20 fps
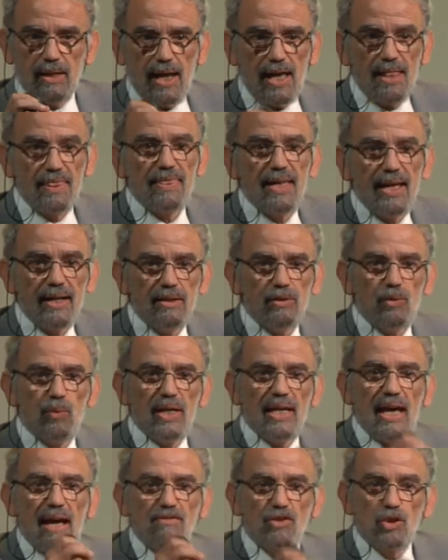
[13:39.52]
And then we
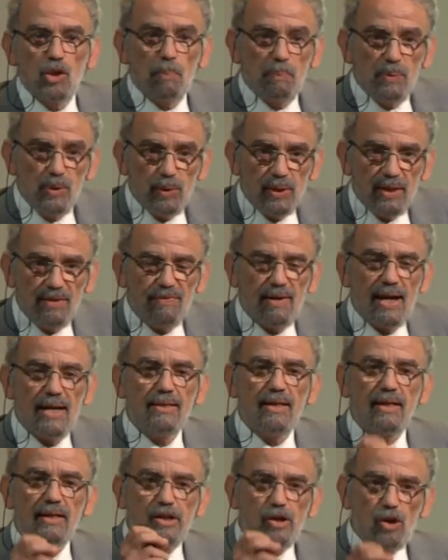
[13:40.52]
have to purify
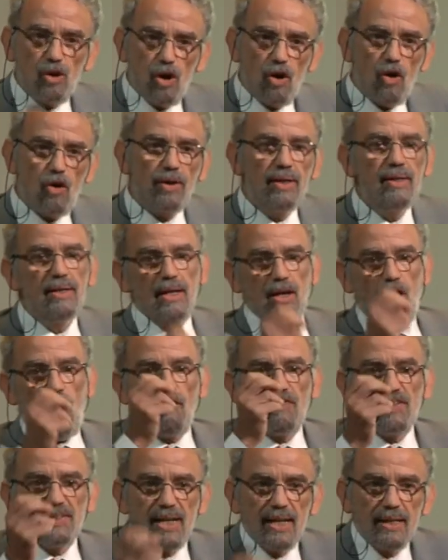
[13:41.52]
the clone,
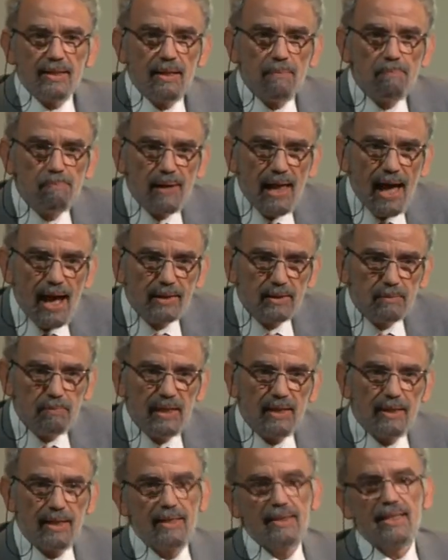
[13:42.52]
obtain the
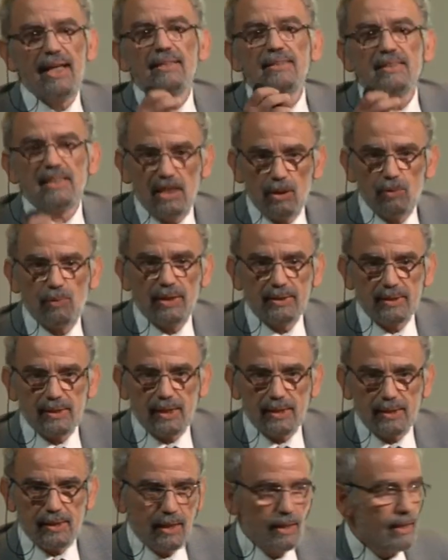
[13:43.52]
plasmid, and then sequence
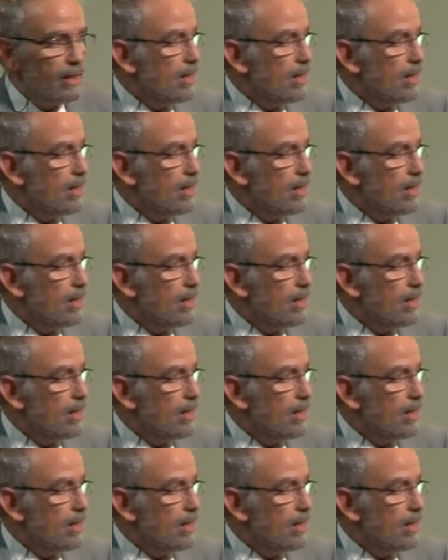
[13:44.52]
it.